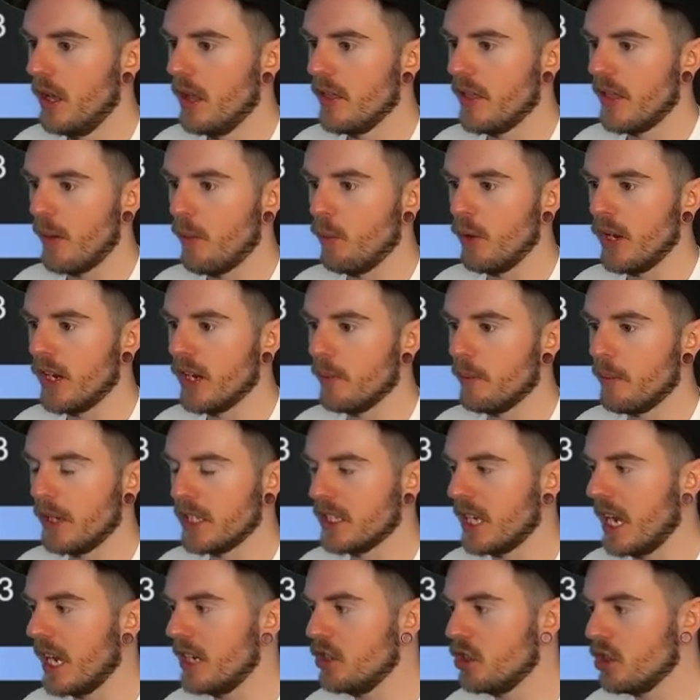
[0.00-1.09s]
then we could
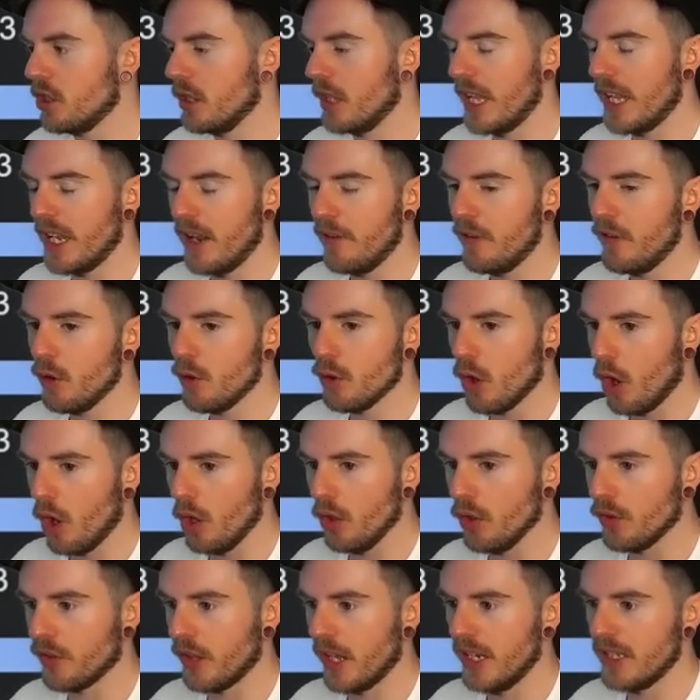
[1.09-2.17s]
potentially like if you
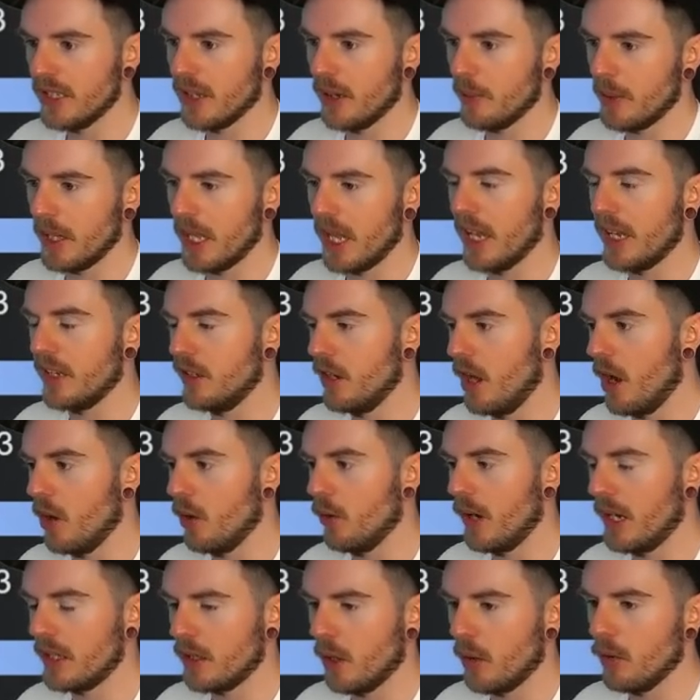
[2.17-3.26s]
called this, I'd be like, no,
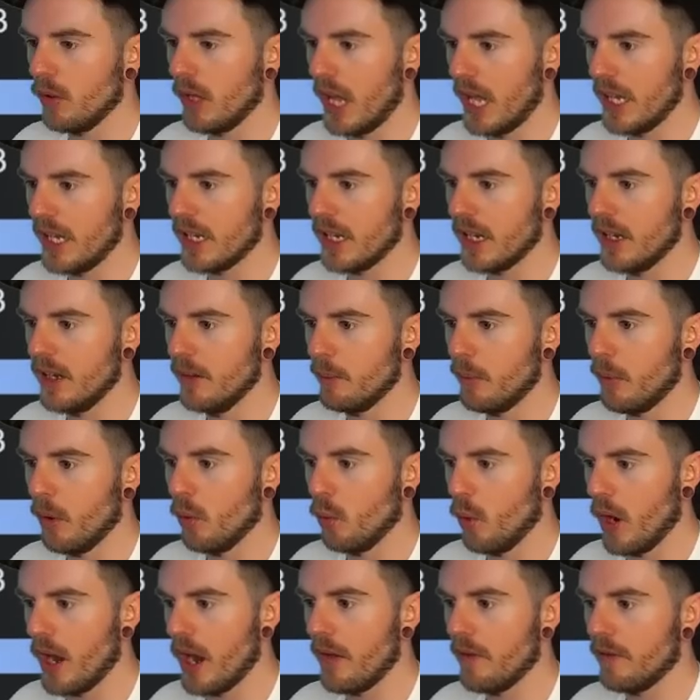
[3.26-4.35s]
I don't like it, but
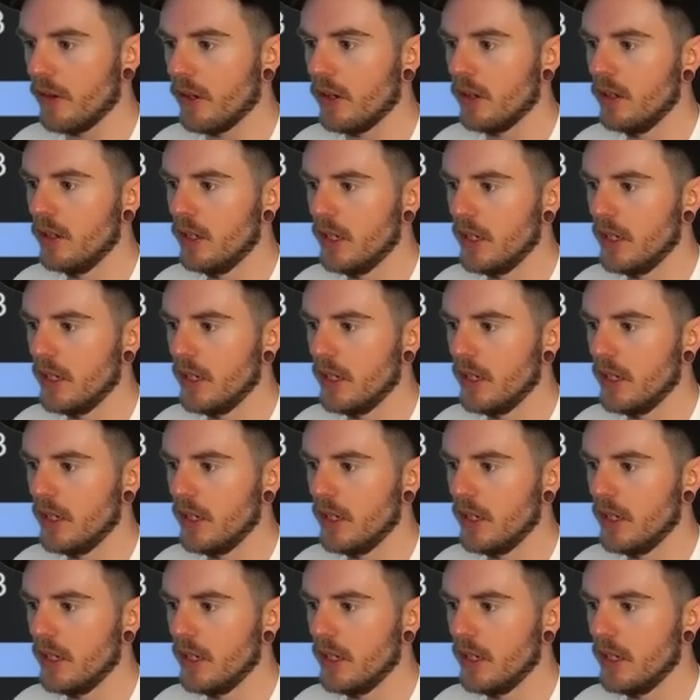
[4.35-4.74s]
whatever.